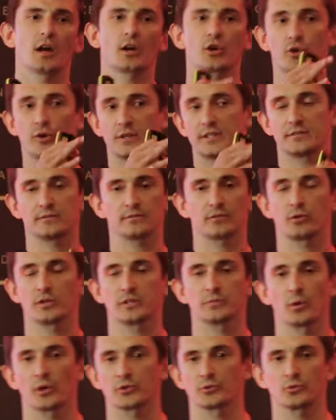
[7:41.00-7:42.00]

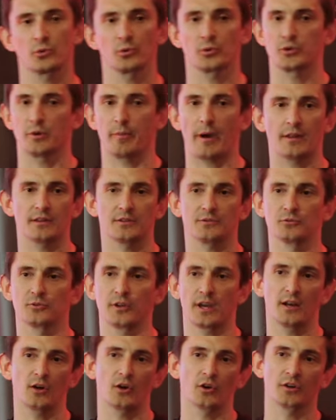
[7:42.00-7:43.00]
Chris Moss will talk to you about this all
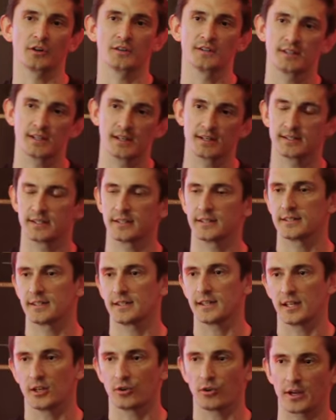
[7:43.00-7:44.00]
day long.
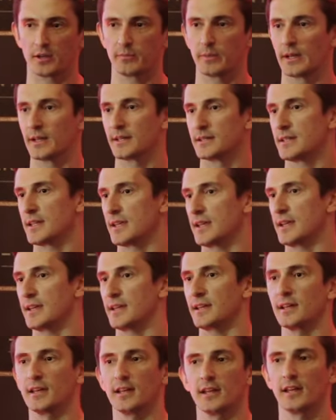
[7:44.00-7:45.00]
Consistency,
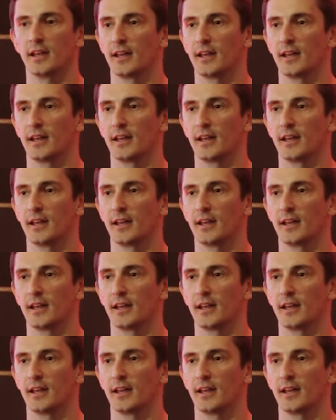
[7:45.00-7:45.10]
credibility.